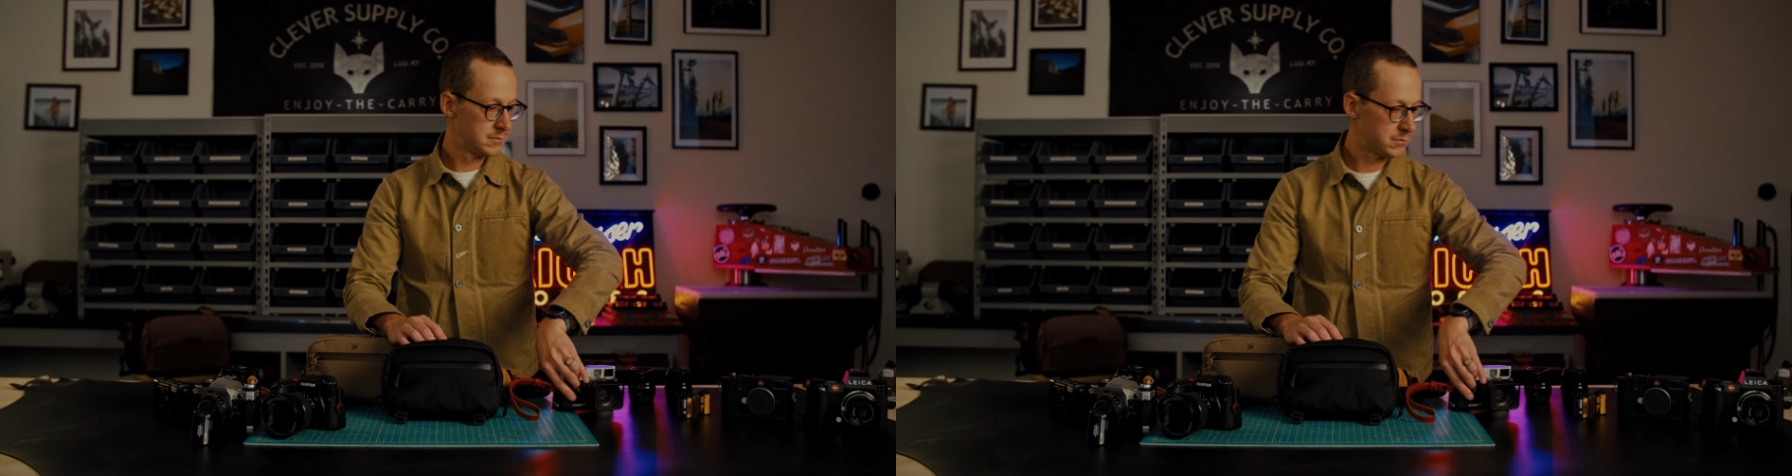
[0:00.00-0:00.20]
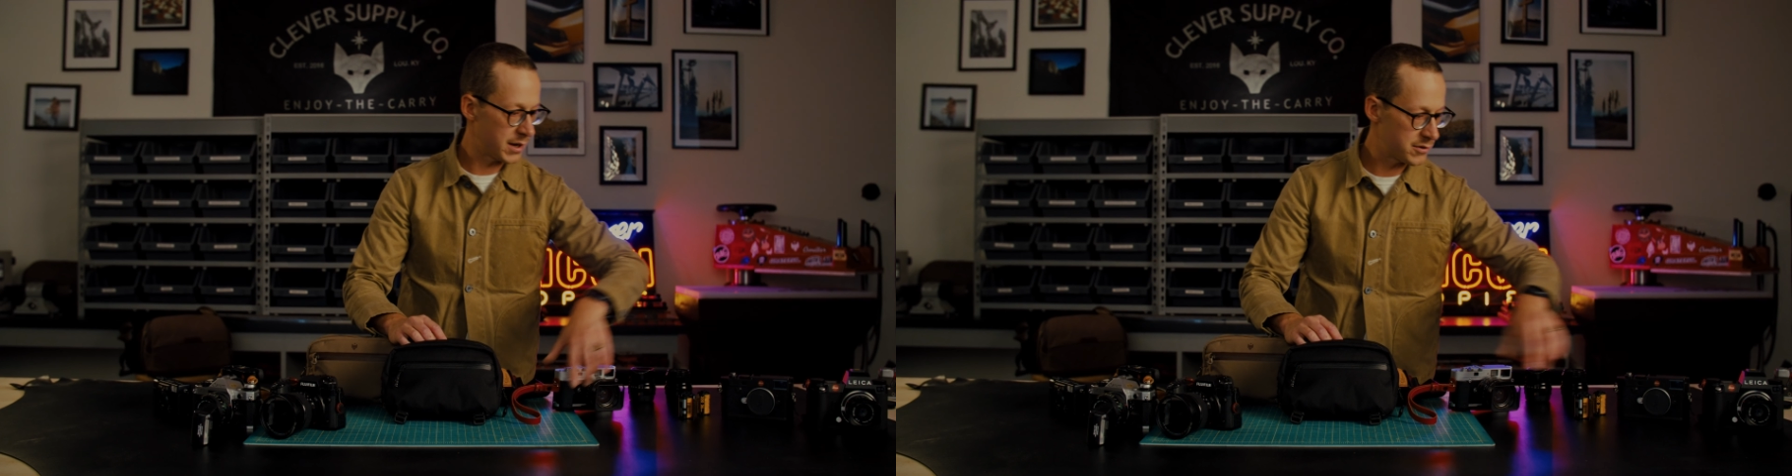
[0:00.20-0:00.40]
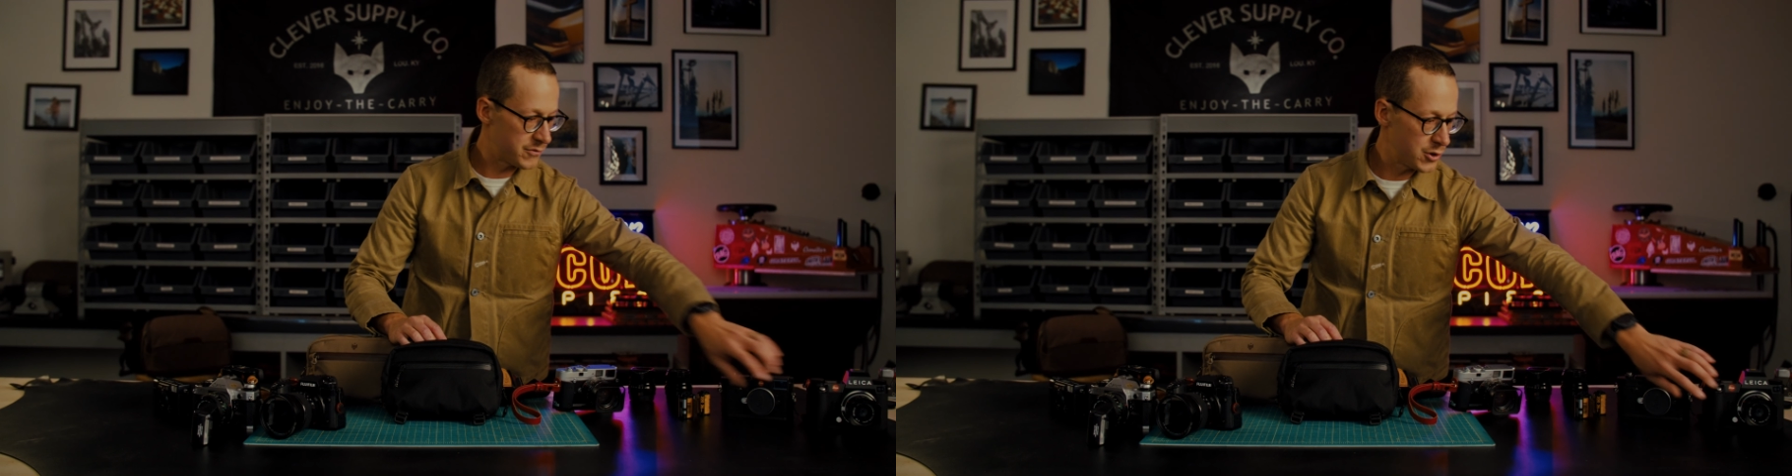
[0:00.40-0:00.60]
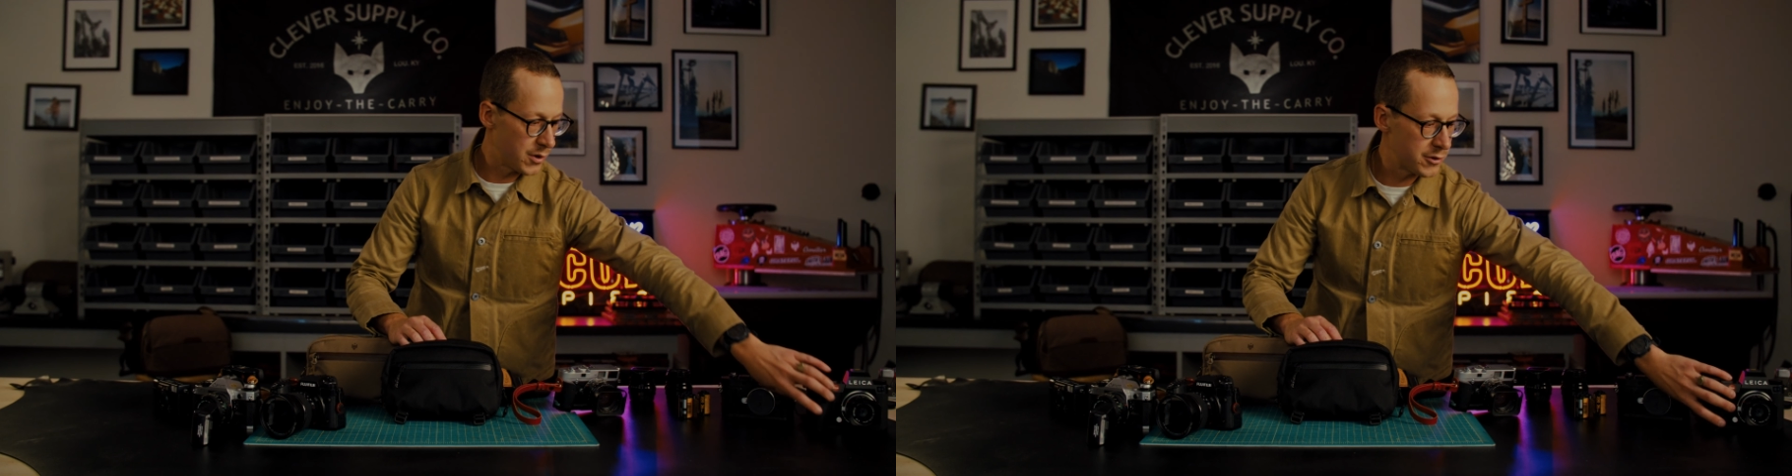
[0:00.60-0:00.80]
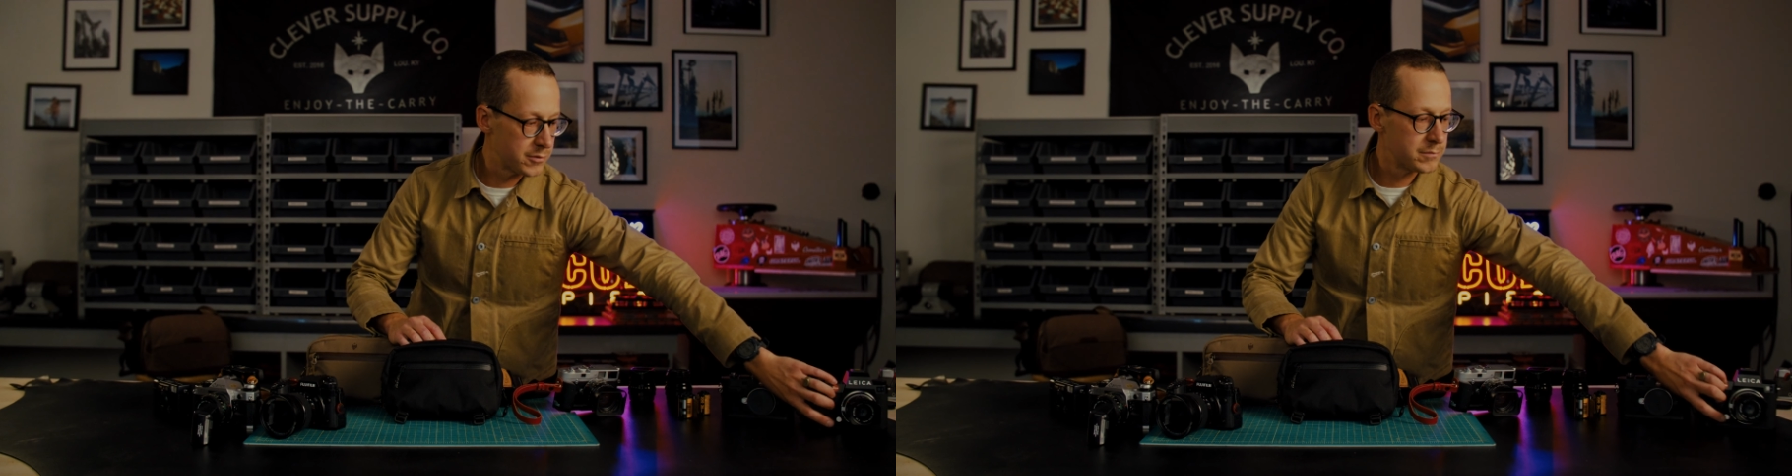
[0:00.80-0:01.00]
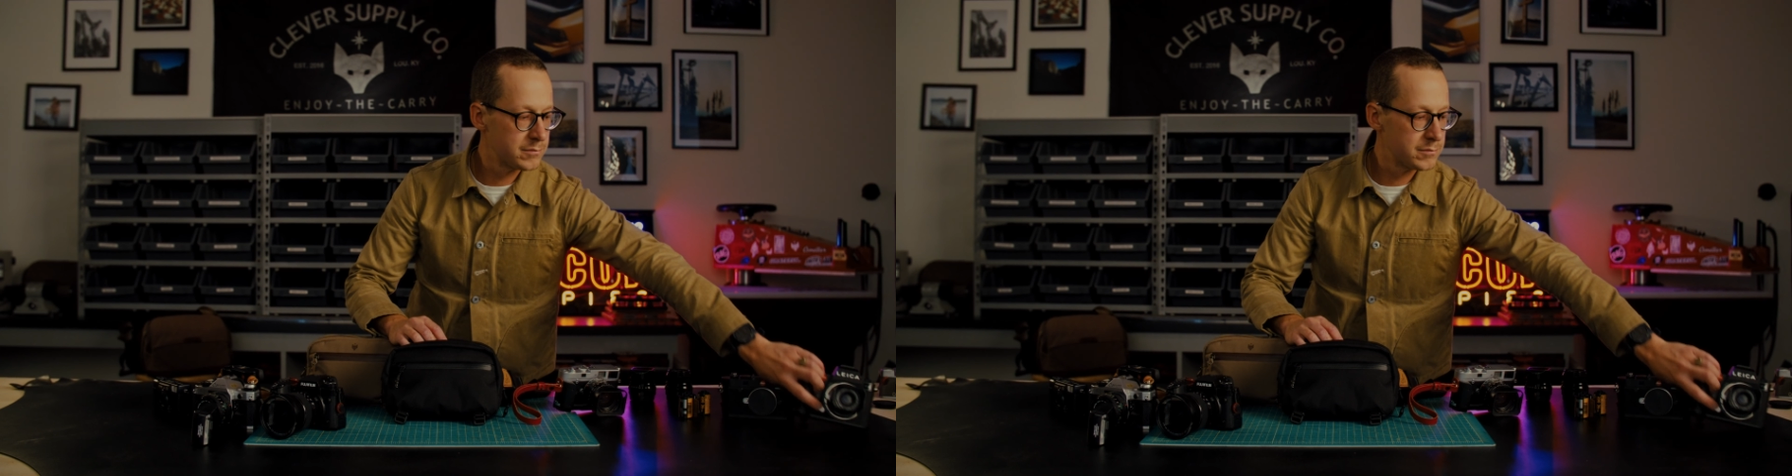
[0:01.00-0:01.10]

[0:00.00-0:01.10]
play with a few other